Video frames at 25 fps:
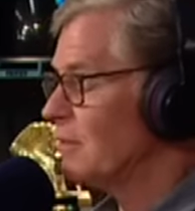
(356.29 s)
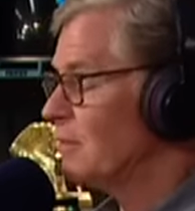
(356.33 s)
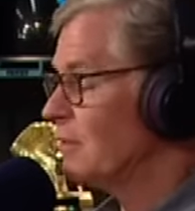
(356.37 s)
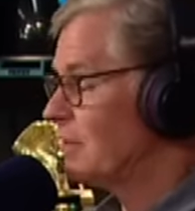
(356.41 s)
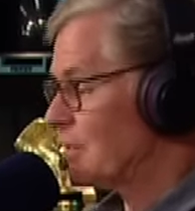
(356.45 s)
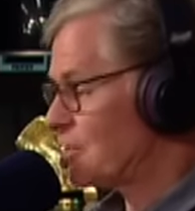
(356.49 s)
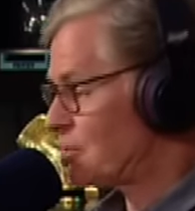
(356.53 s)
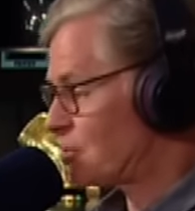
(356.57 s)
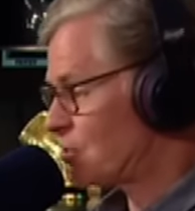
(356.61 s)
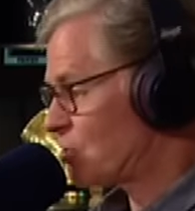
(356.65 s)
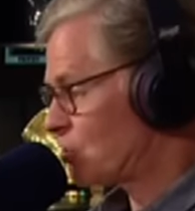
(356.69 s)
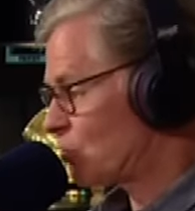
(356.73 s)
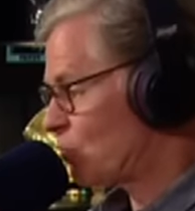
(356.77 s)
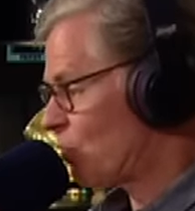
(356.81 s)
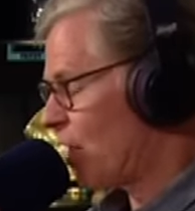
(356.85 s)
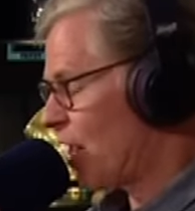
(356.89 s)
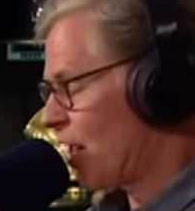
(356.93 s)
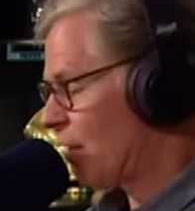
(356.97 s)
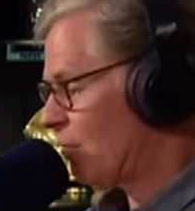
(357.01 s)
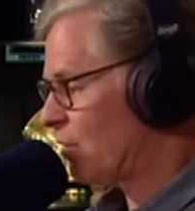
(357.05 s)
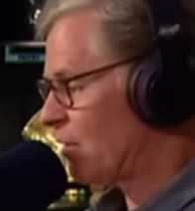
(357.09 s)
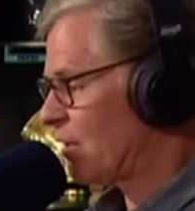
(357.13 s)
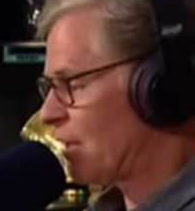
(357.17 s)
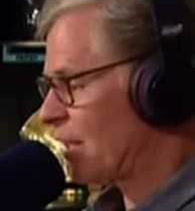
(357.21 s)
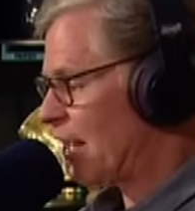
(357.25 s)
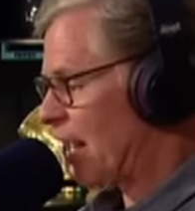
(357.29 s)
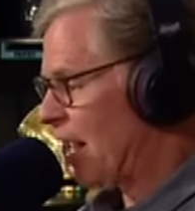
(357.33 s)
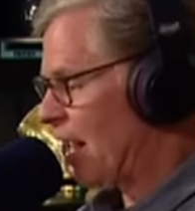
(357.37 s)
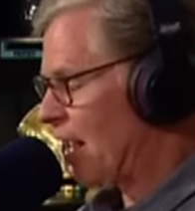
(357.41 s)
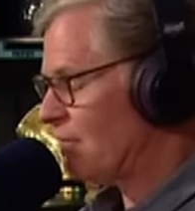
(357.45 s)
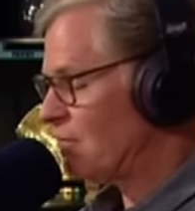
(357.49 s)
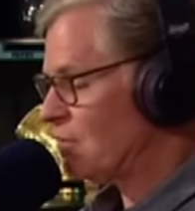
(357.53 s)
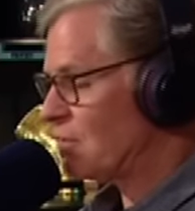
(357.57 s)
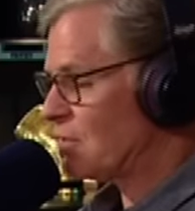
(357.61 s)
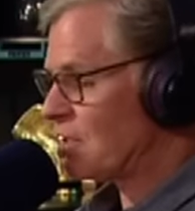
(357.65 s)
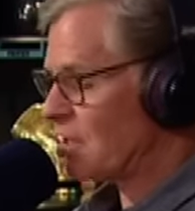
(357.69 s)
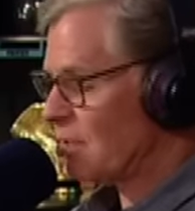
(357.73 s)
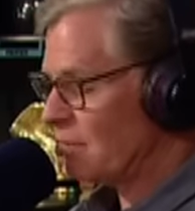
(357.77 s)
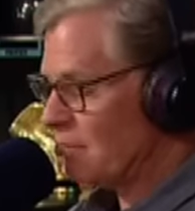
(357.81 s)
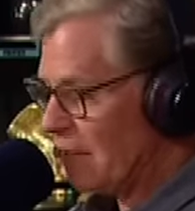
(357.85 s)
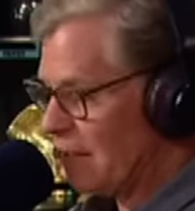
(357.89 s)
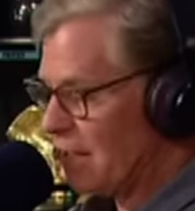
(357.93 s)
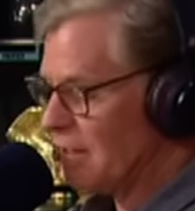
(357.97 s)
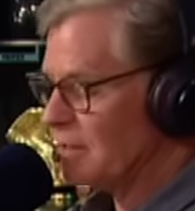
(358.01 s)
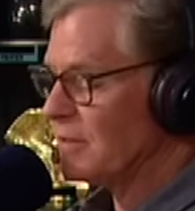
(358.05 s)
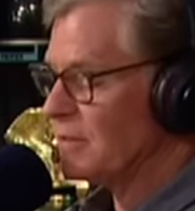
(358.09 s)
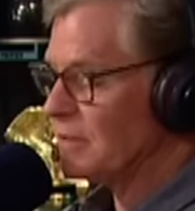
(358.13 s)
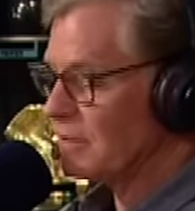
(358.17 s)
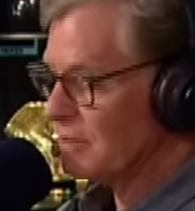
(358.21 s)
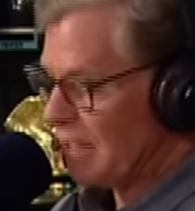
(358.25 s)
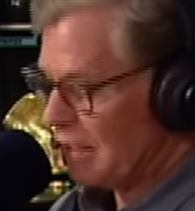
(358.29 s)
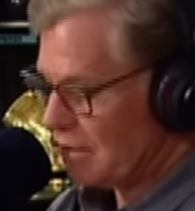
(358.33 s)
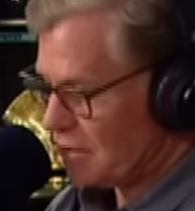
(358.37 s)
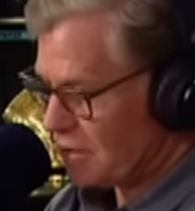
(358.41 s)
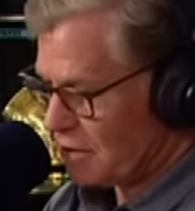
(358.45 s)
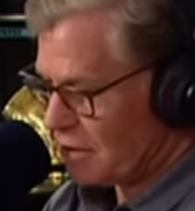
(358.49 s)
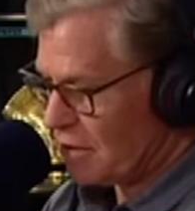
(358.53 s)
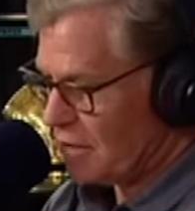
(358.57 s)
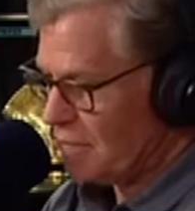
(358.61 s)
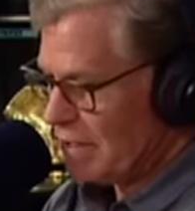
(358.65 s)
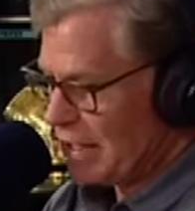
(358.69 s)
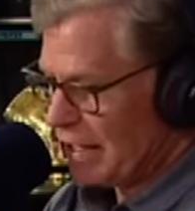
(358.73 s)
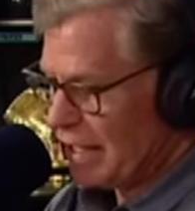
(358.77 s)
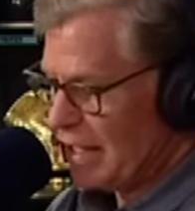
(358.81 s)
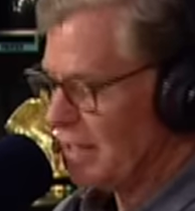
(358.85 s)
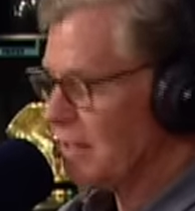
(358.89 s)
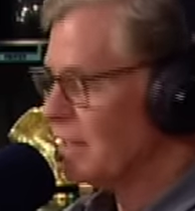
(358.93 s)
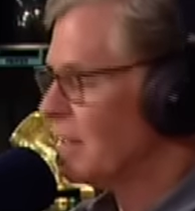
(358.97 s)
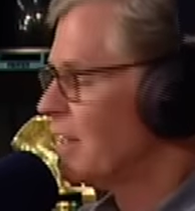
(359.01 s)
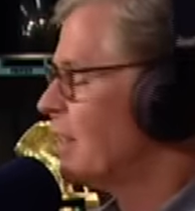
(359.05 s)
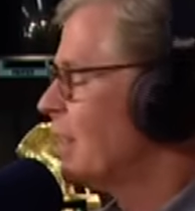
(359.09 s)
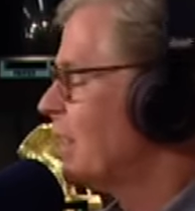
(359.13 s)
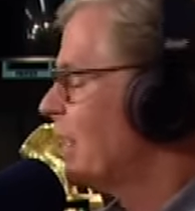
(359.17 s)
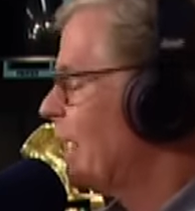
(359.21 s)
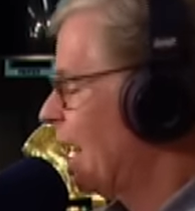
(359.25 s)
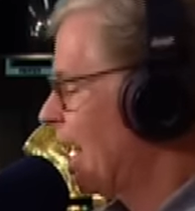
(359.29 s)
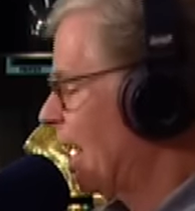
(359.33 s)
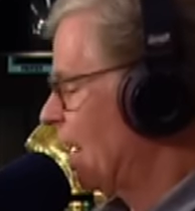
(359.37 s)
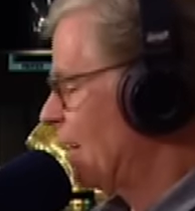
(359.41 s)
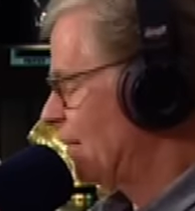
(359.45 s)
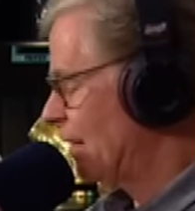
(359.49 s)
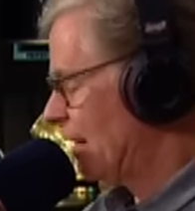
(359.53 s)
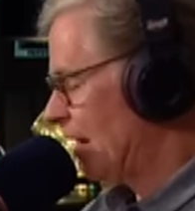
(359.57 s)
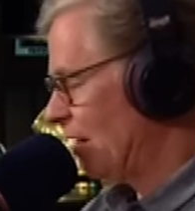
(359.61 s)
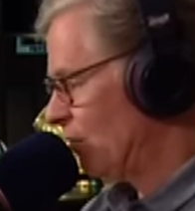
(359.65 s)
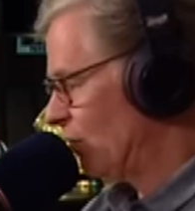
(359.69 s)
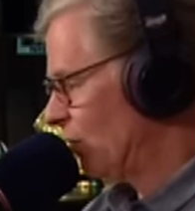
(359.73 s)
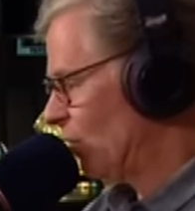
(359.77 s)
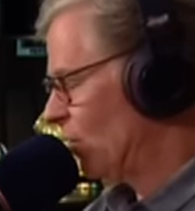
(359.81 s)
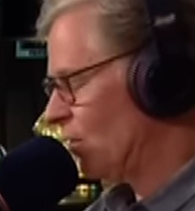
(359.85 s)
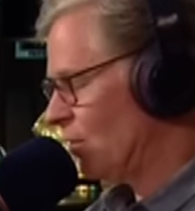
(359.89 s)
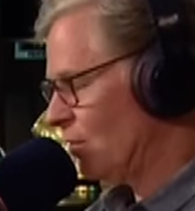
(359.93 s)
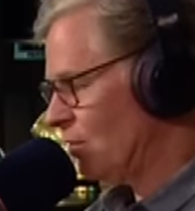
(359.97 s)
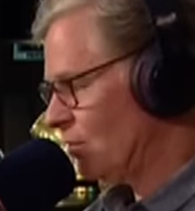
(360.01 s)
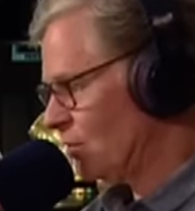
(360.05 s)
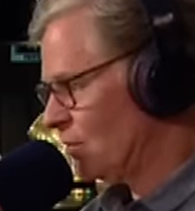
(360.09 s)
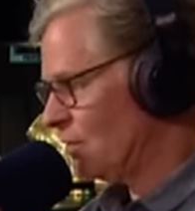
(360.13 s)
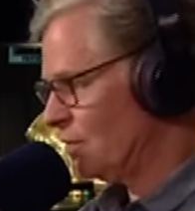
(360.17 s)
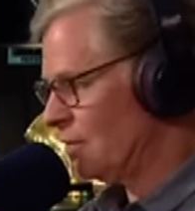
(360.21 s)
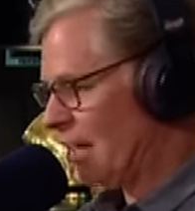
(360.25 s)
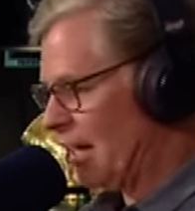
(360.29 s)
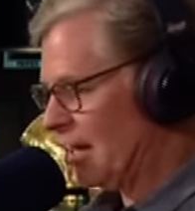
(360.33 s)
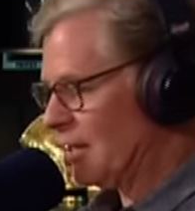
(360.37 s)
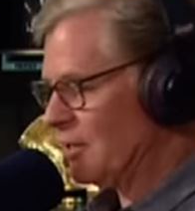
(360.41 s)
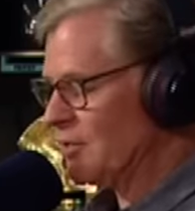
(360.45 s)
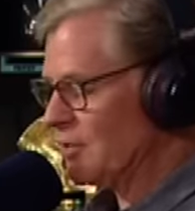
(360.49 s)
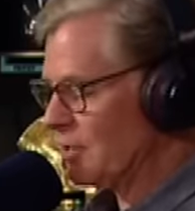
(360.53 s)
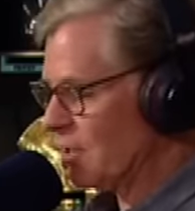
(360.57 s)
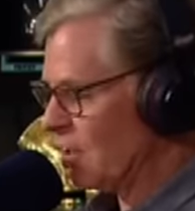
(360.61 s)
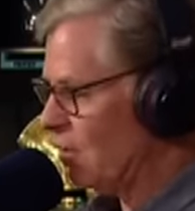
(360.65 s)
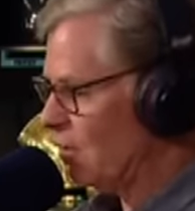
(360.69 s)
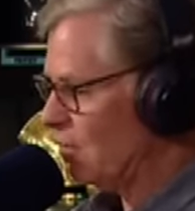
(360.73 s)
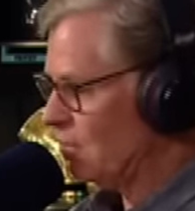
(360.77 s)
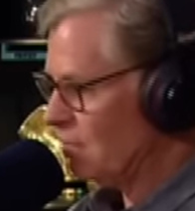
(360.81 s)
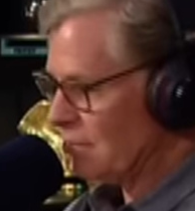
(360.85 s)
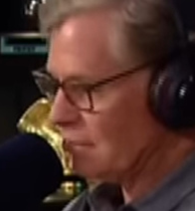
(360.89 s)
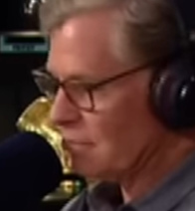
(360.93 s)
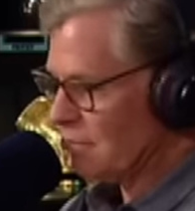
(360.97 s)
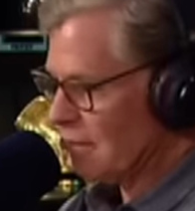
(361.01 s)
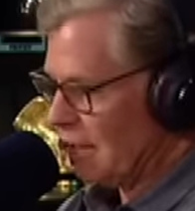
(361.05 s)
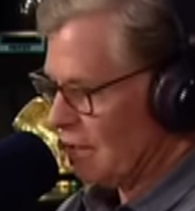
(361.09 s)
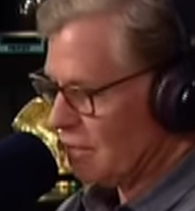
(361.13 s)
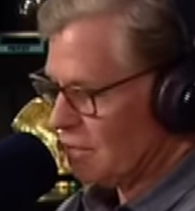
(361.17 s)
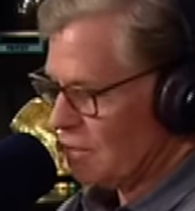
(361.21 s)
This is why we're going to have you come in. Then come in, and then we'll let you go and